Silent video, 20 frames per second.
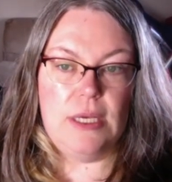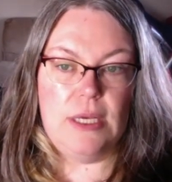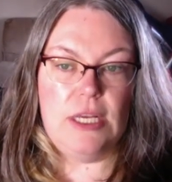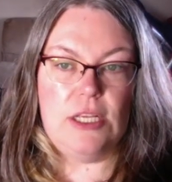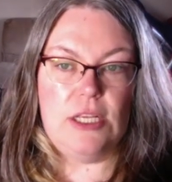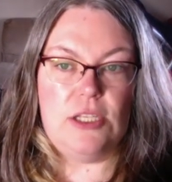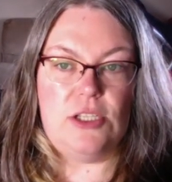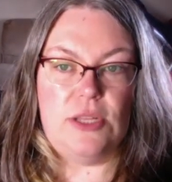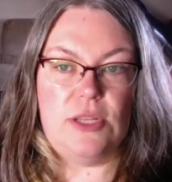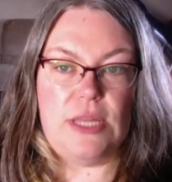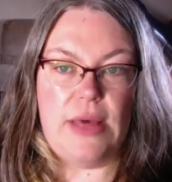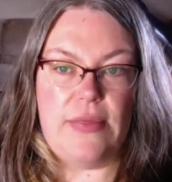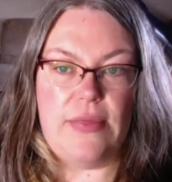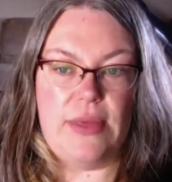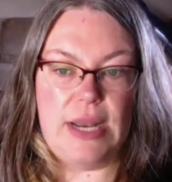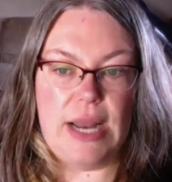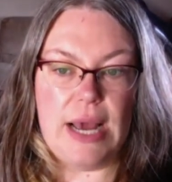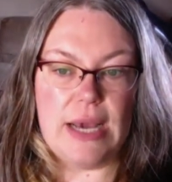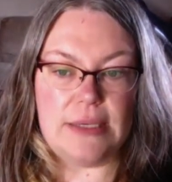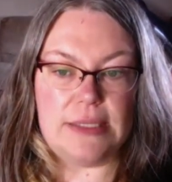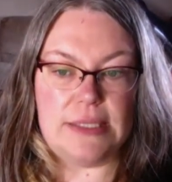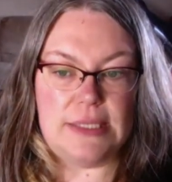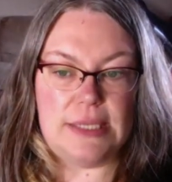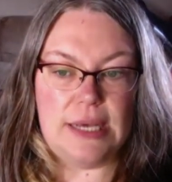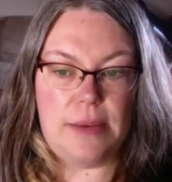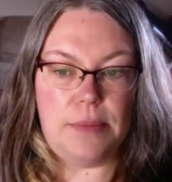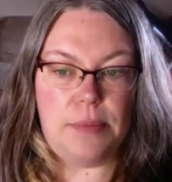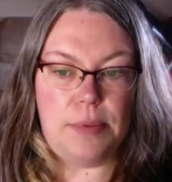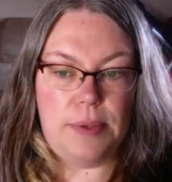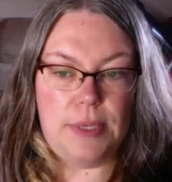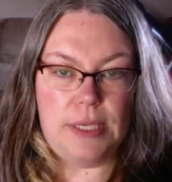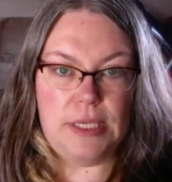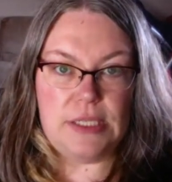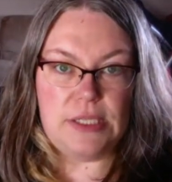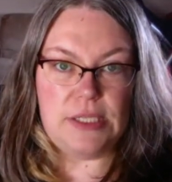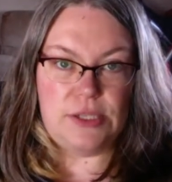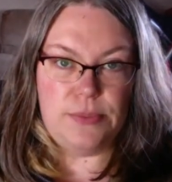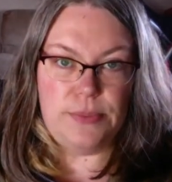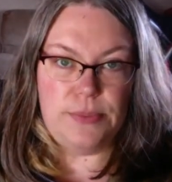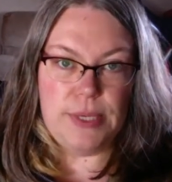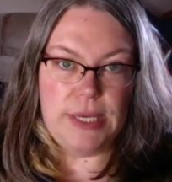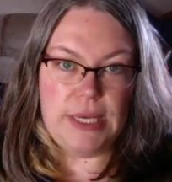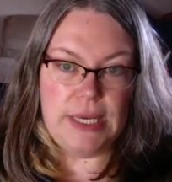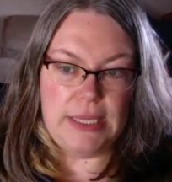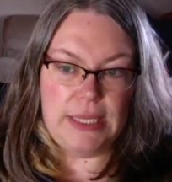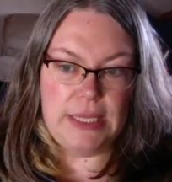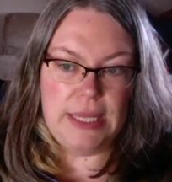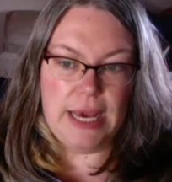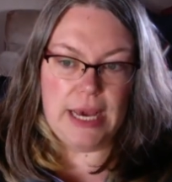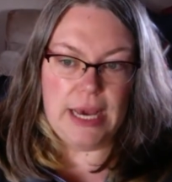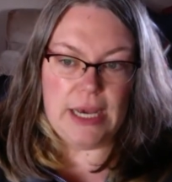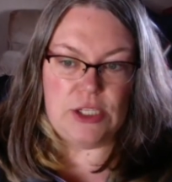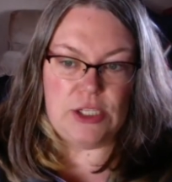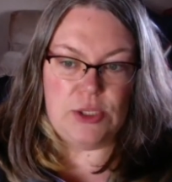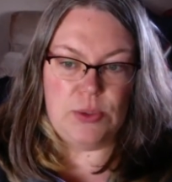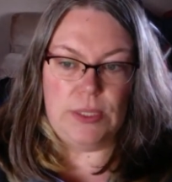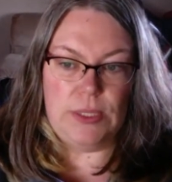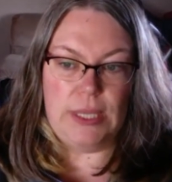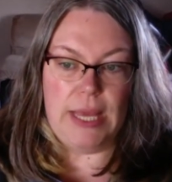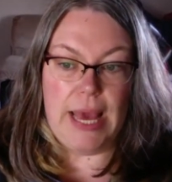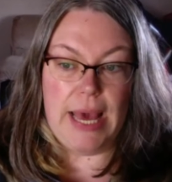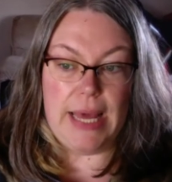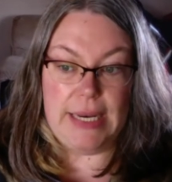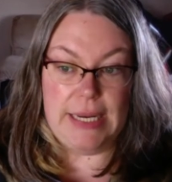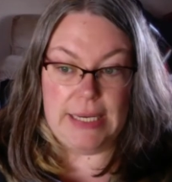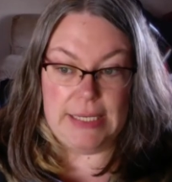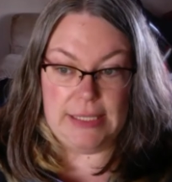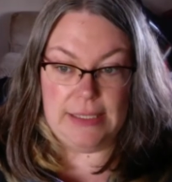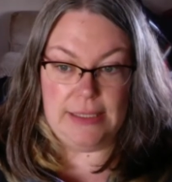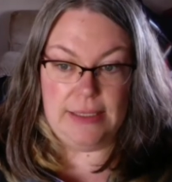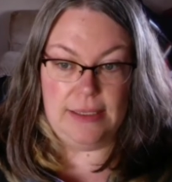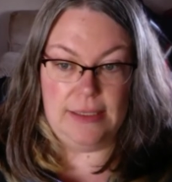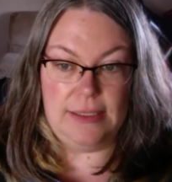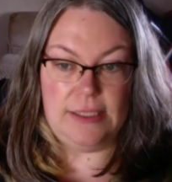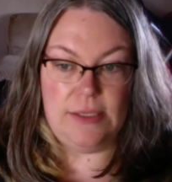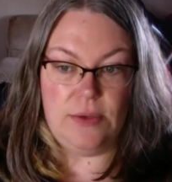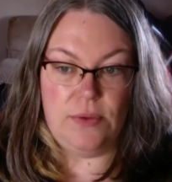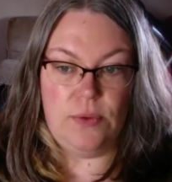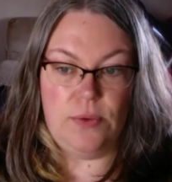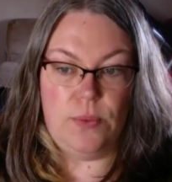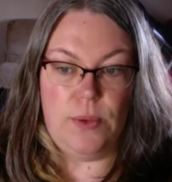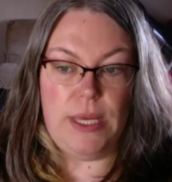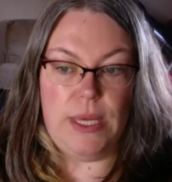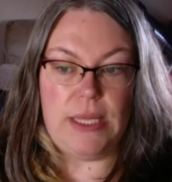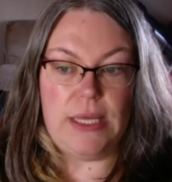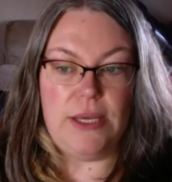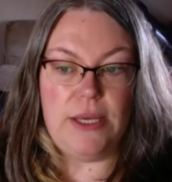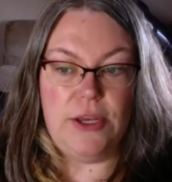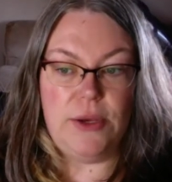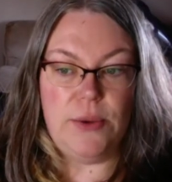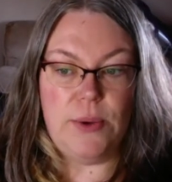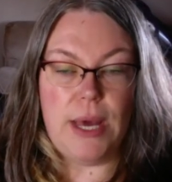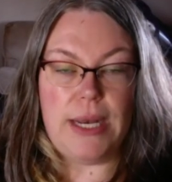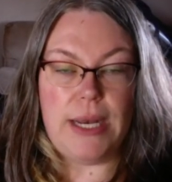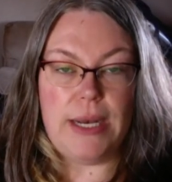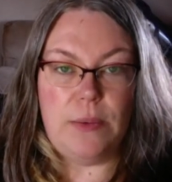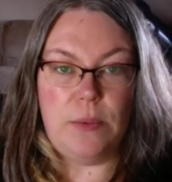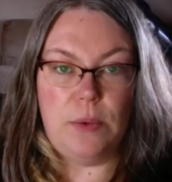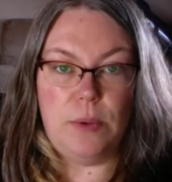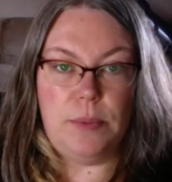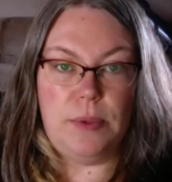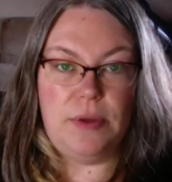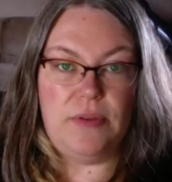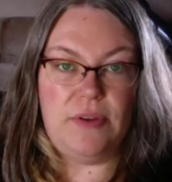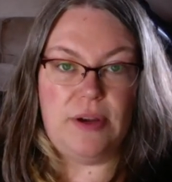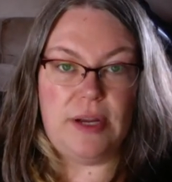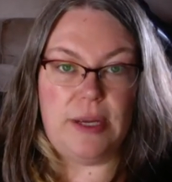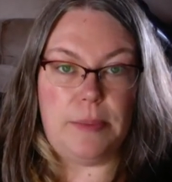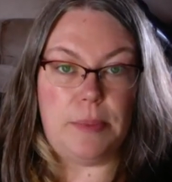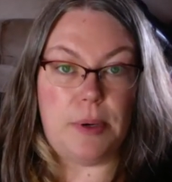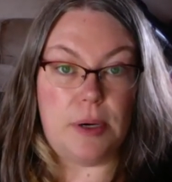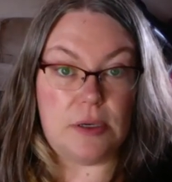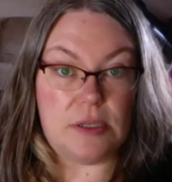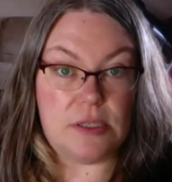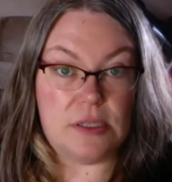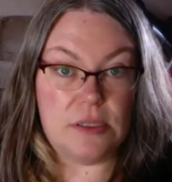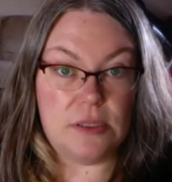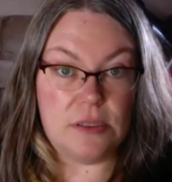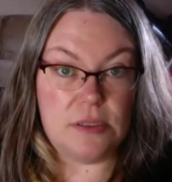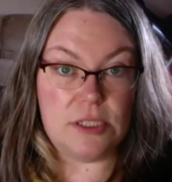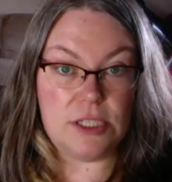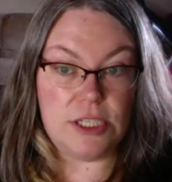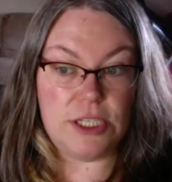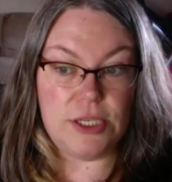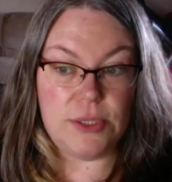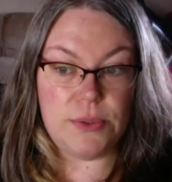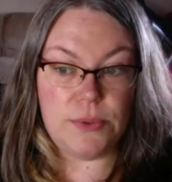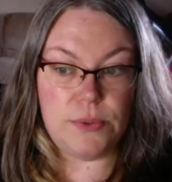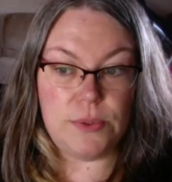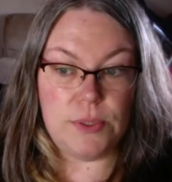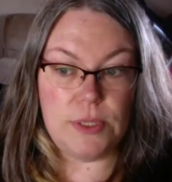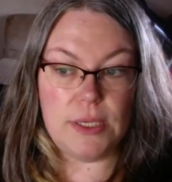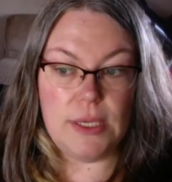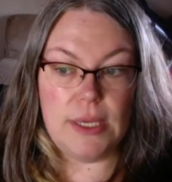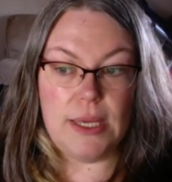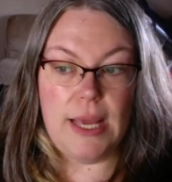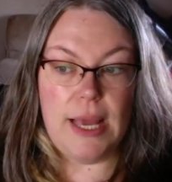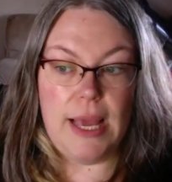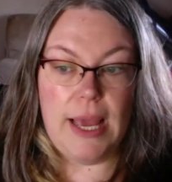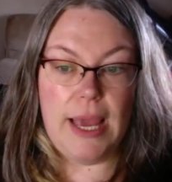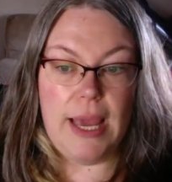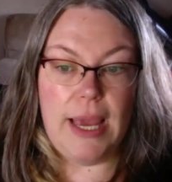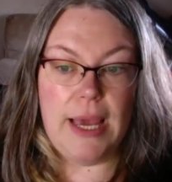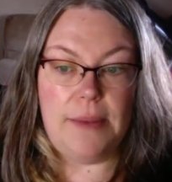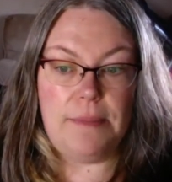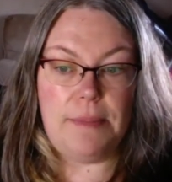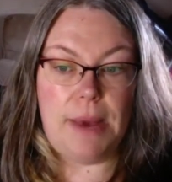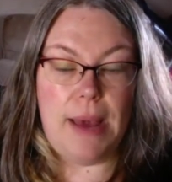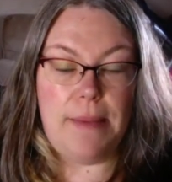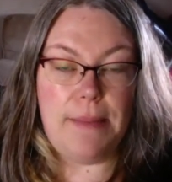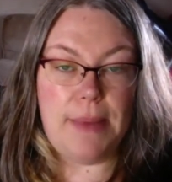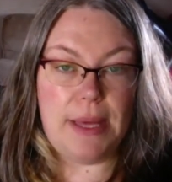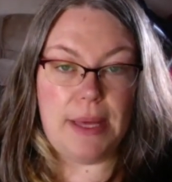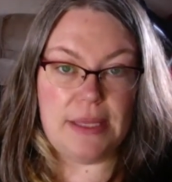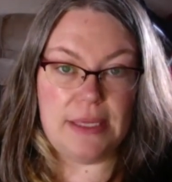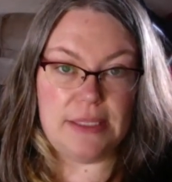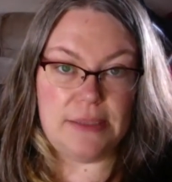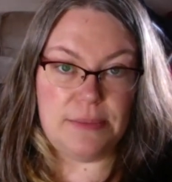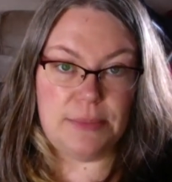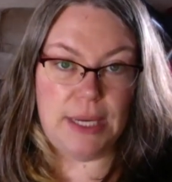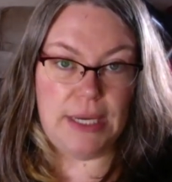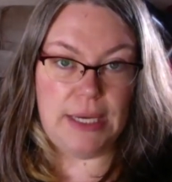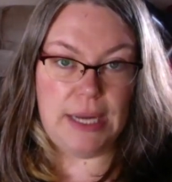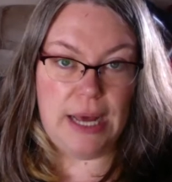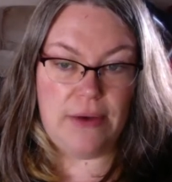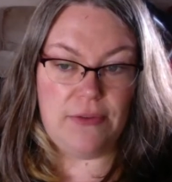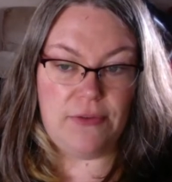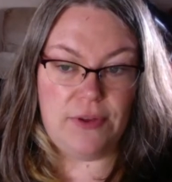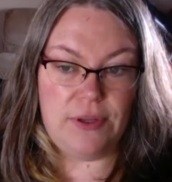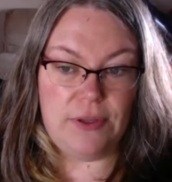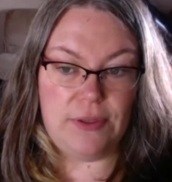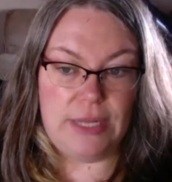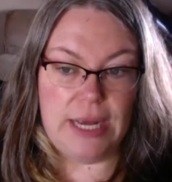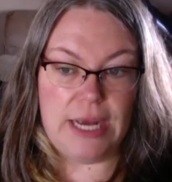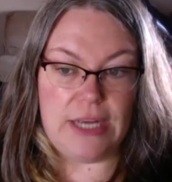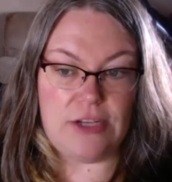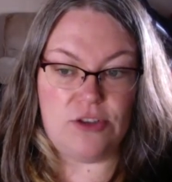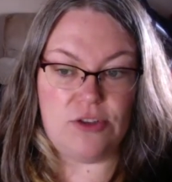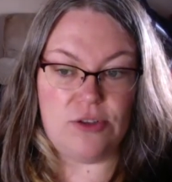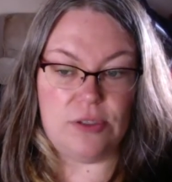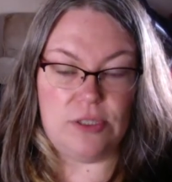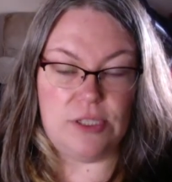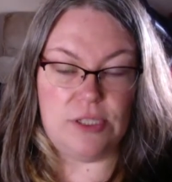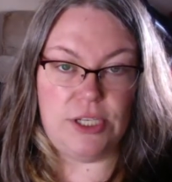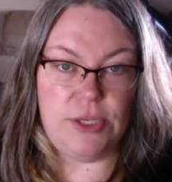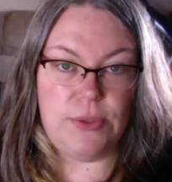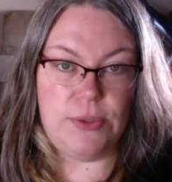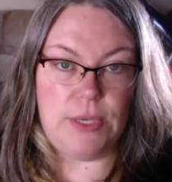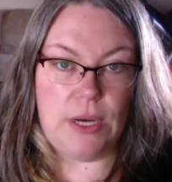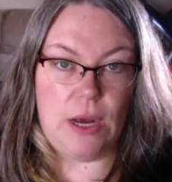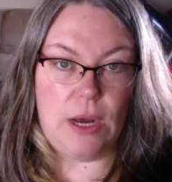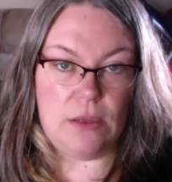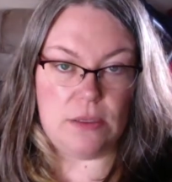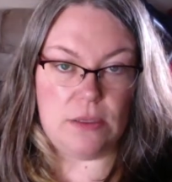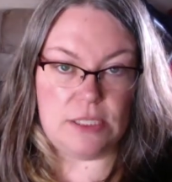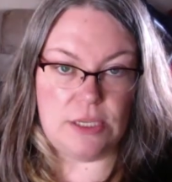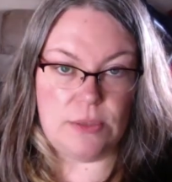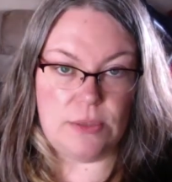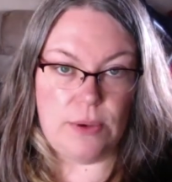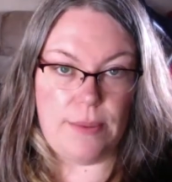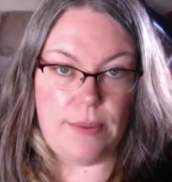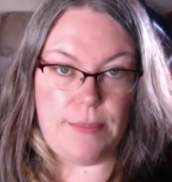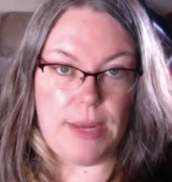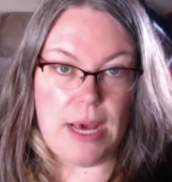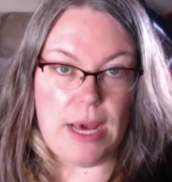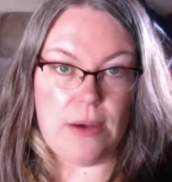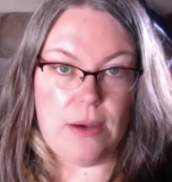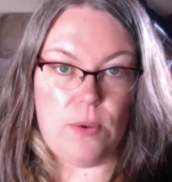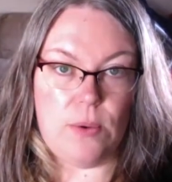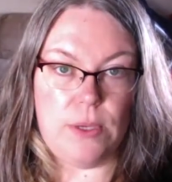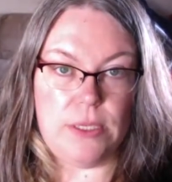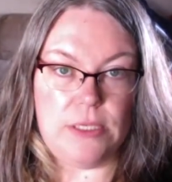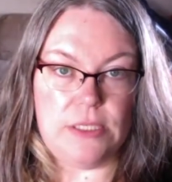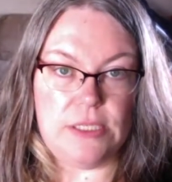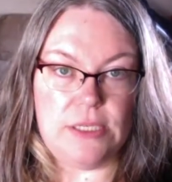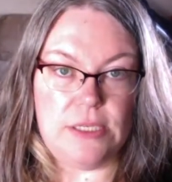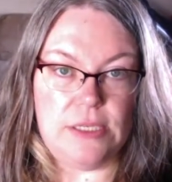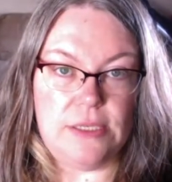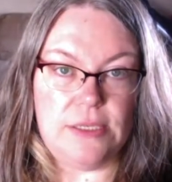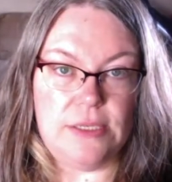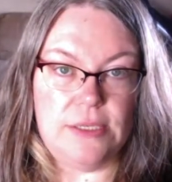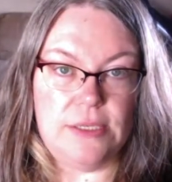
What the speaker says: So then the next step is to begin the actual edit. So the way that you edit will be very personal to you, and my methods might not feel natural to you at all, so I'm not going to